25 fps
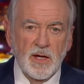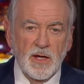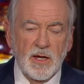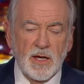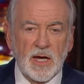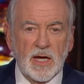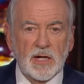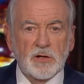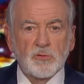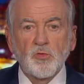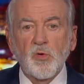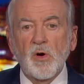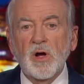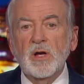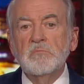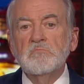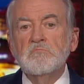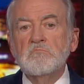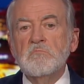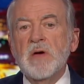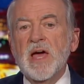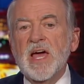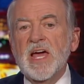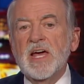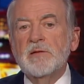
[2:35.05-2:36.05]
In what
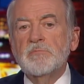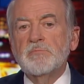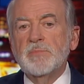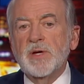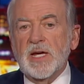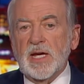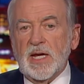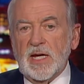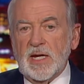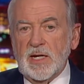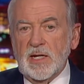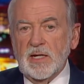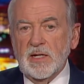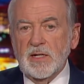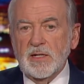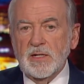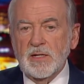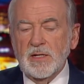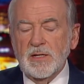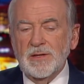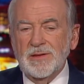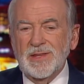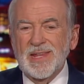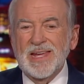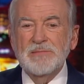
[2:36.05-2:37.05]
may be
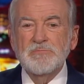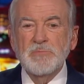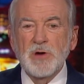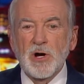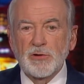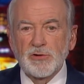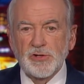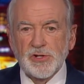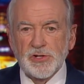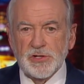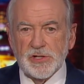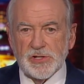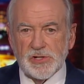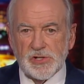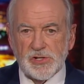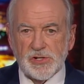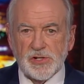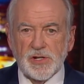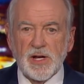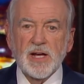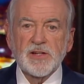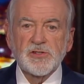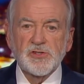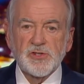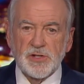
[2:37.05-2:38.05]
the most
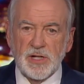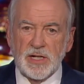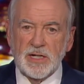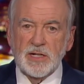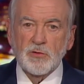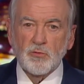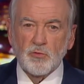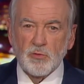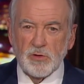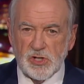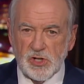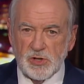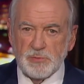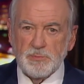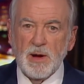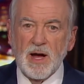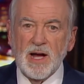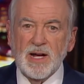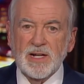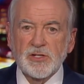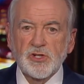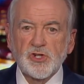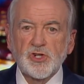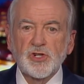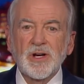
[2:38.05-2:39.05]
disgusting
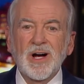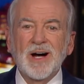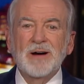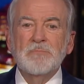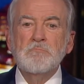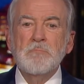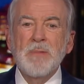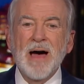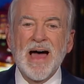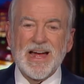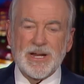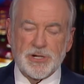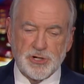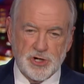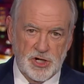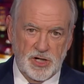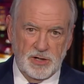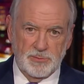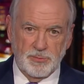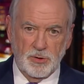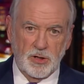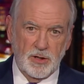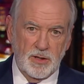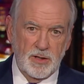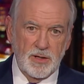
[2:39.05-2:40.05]
response
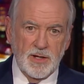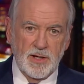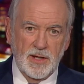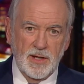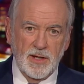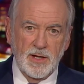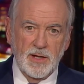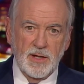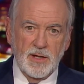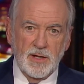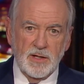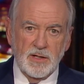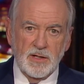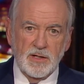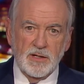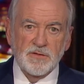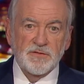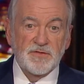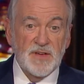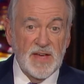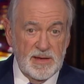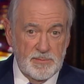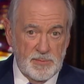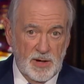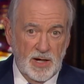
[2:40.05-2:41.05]
imaginable,
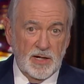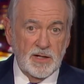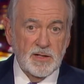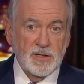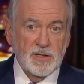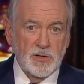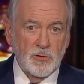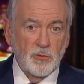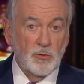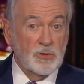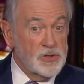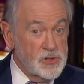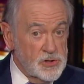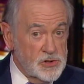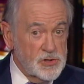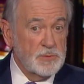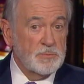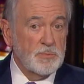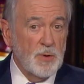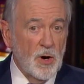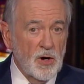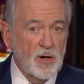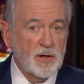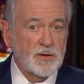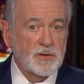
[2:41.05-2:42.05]
FEMA, which is a
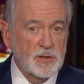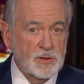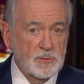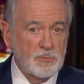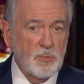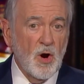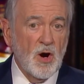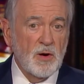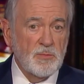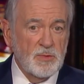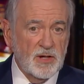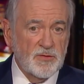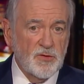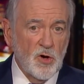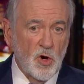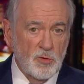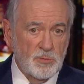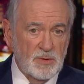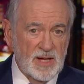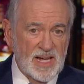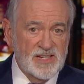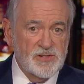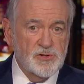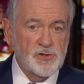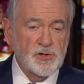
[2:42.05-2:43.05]
part of the Department of
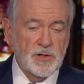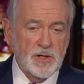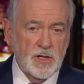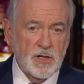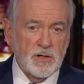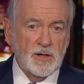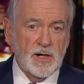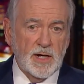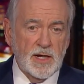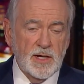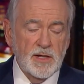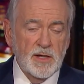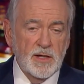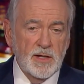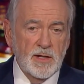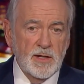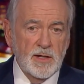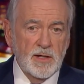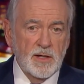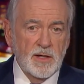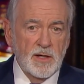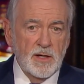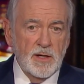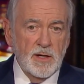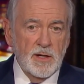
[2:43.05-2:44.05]
Homeland Security,
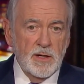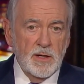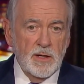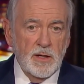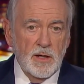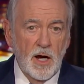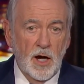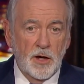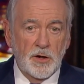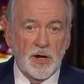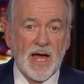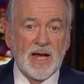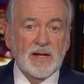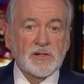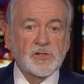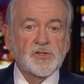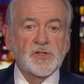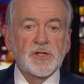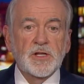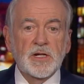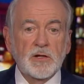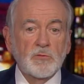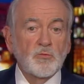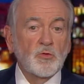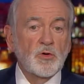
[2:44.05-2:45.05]
announced
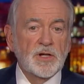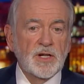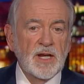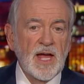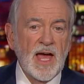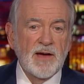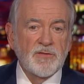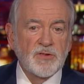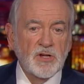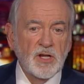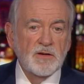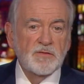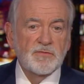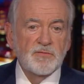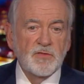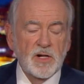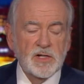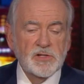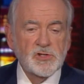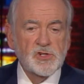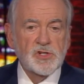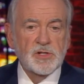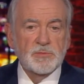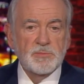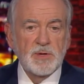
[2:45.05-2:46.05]
that it wouldn't have enough
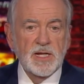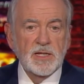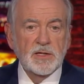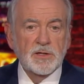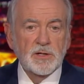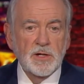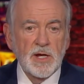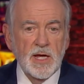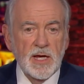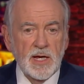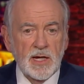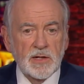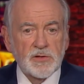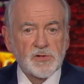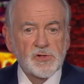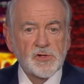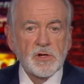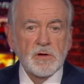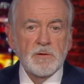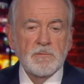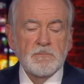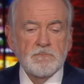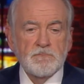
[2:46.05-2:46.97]
funds to meet the needs.